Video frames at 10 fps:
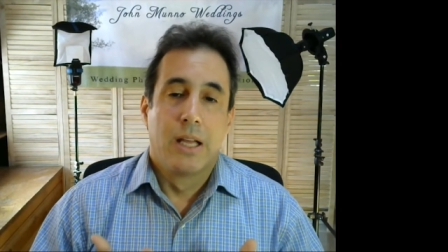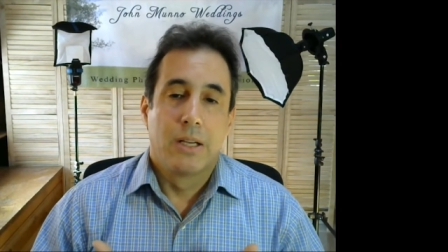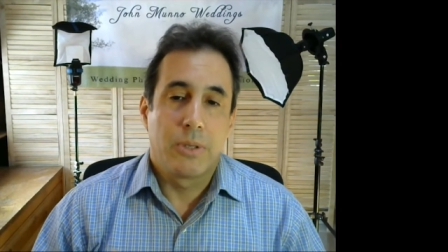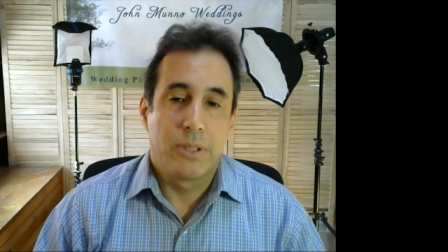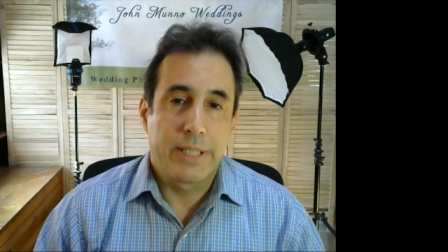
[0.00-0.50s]

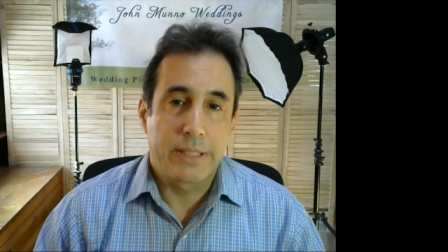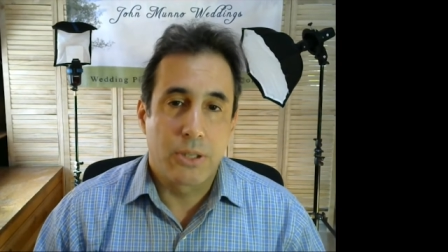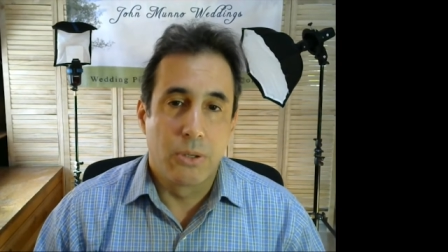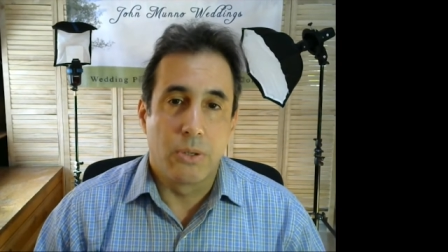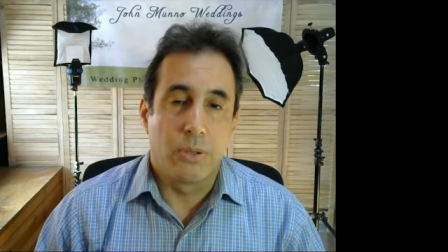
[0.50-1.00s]
Well, that's
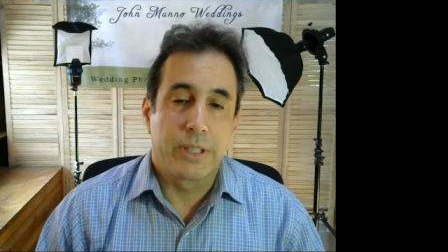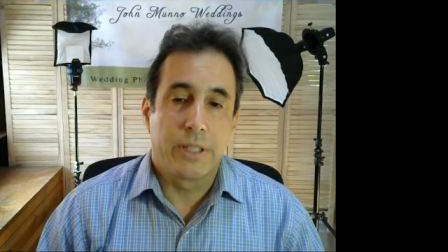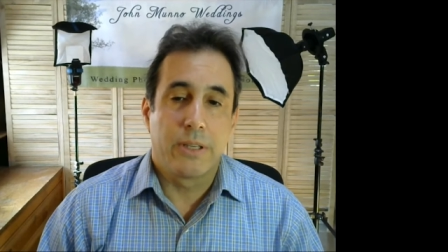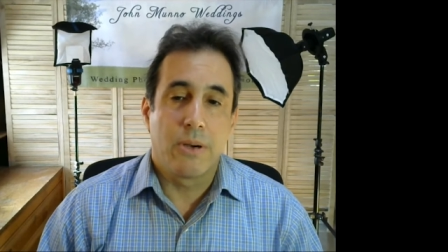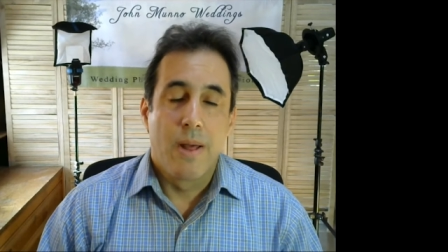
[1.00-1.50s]
cool, you
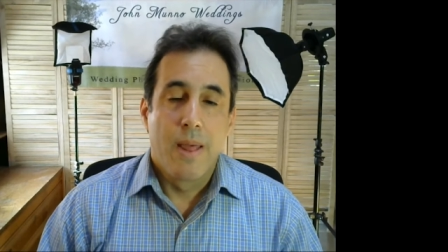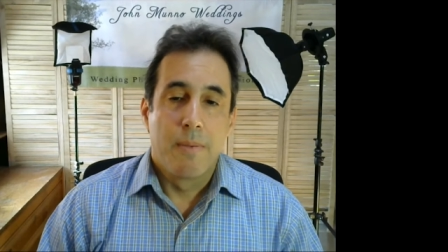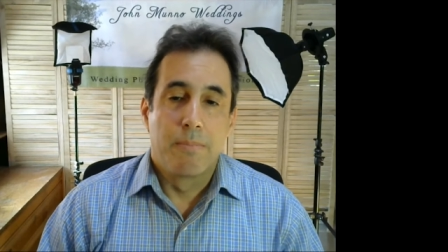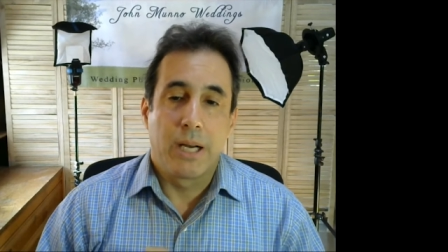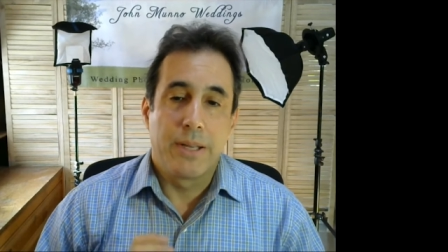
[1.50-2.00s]
know,
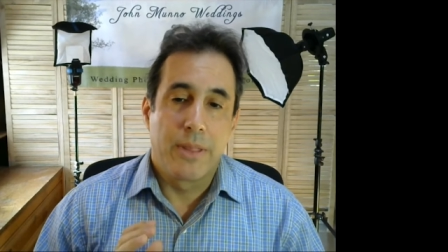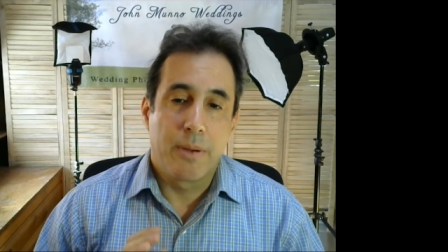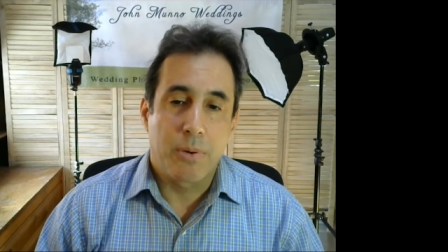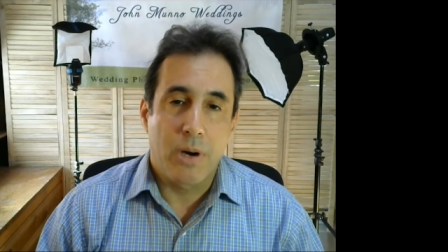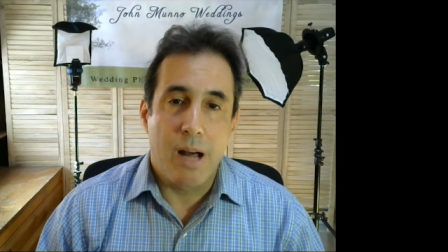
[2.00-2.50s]
but the
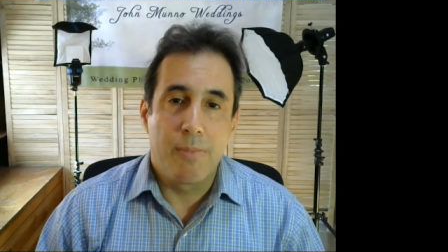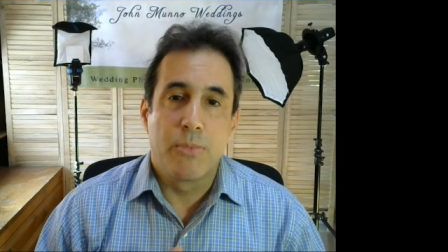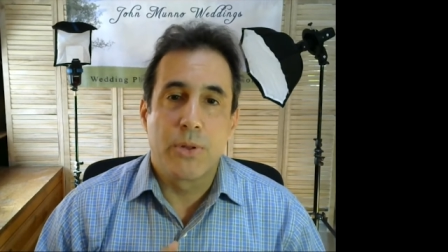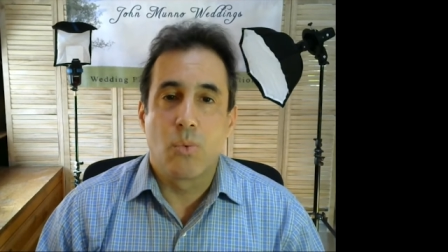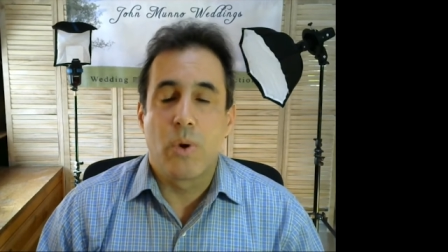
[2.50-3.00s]
problem
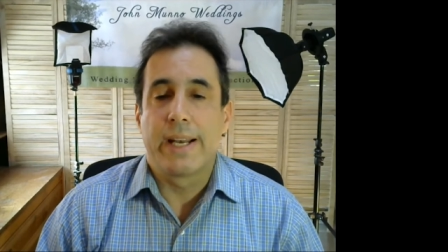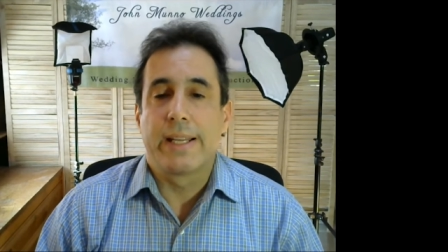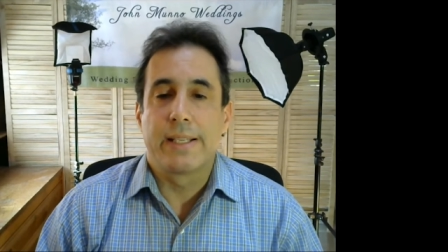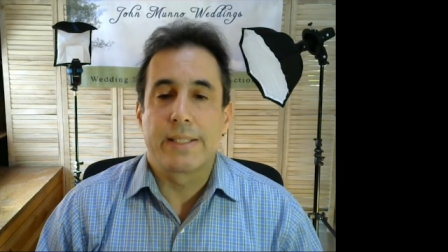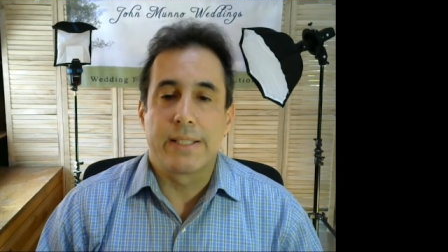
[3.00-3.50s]
with
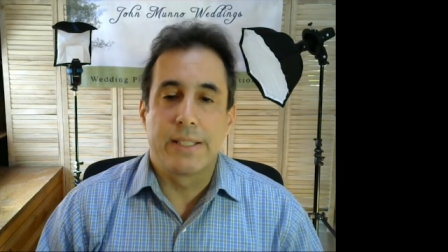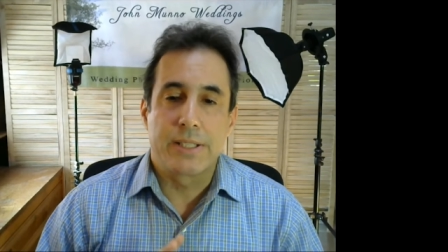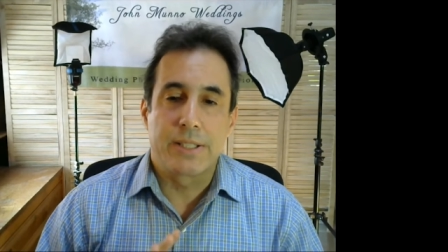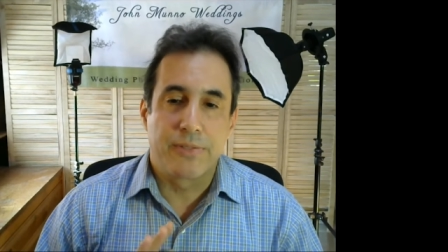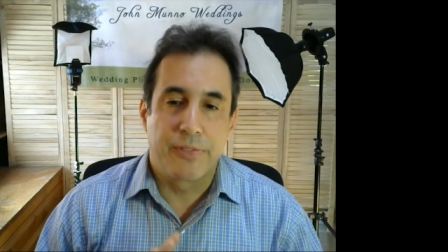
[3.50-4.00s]
weddings
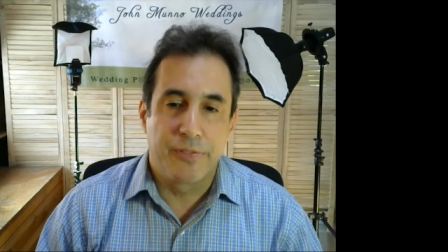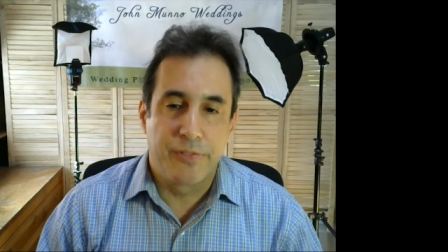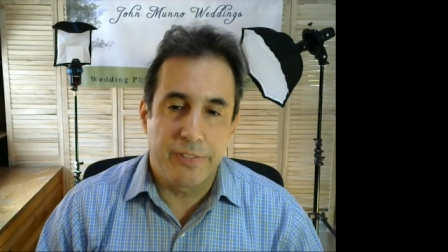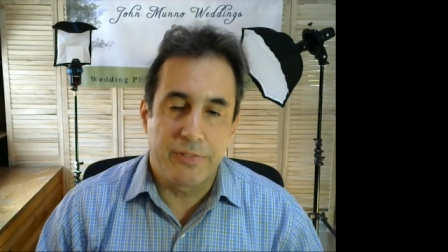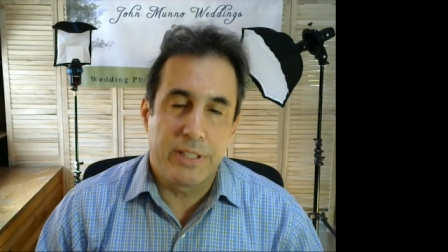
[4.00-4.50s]
is
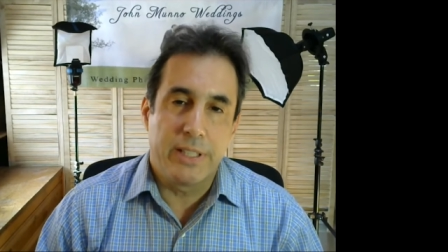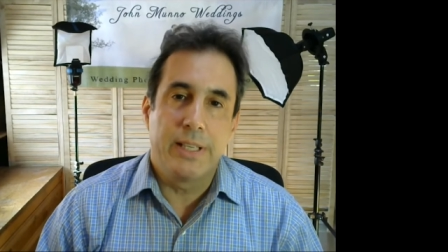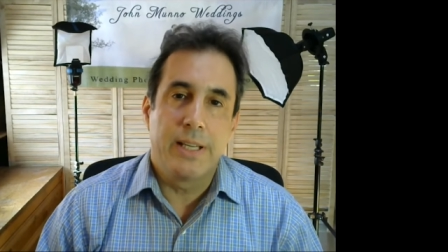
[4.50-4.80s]
fifty